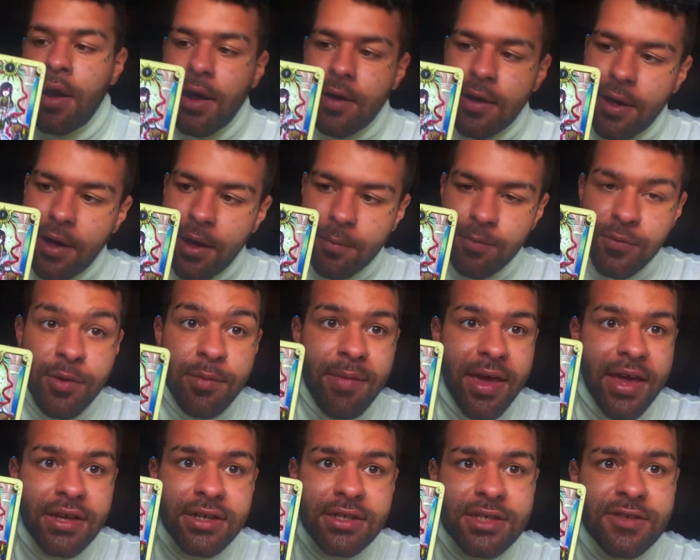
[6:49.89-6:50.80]
You
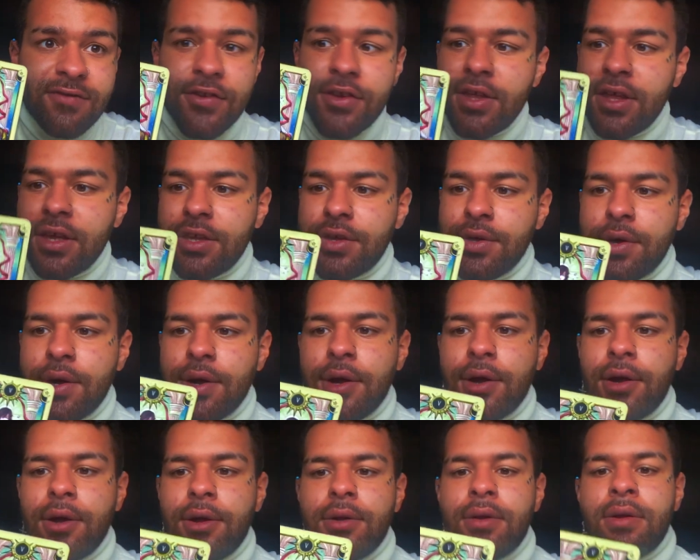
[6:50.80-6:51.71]
may just feel like
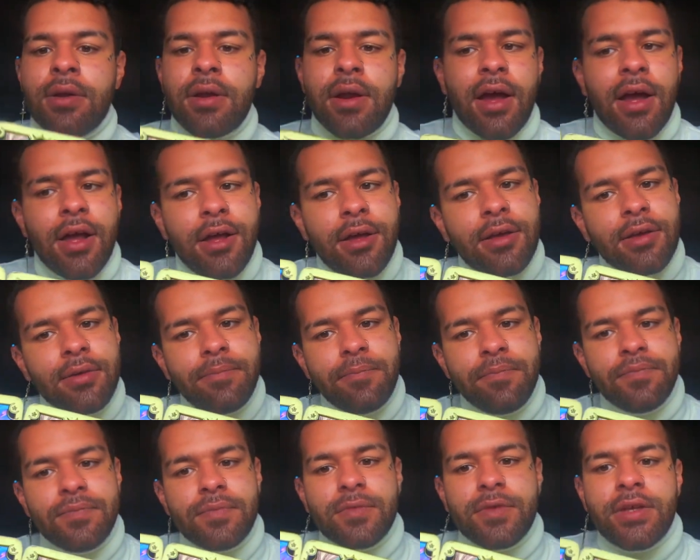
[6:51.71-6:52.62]
you're not
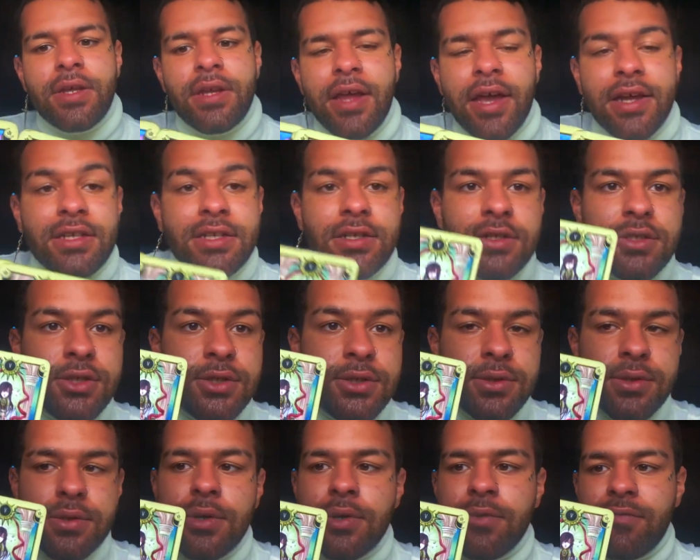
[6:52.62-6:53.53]
connected
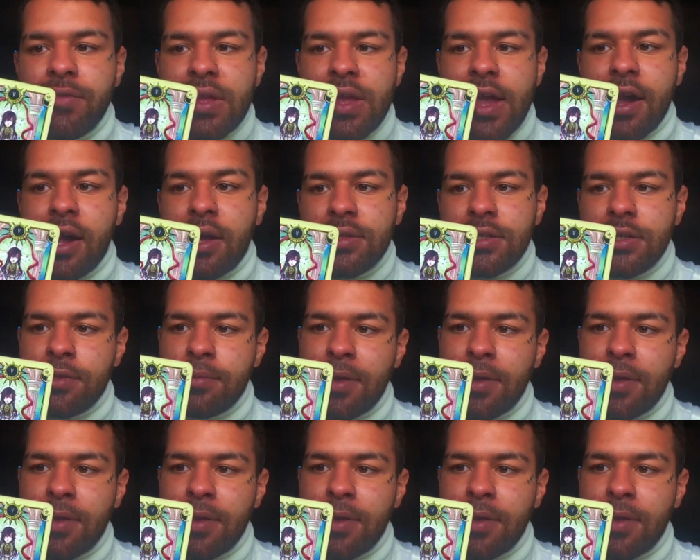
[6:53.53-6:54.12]
to reality.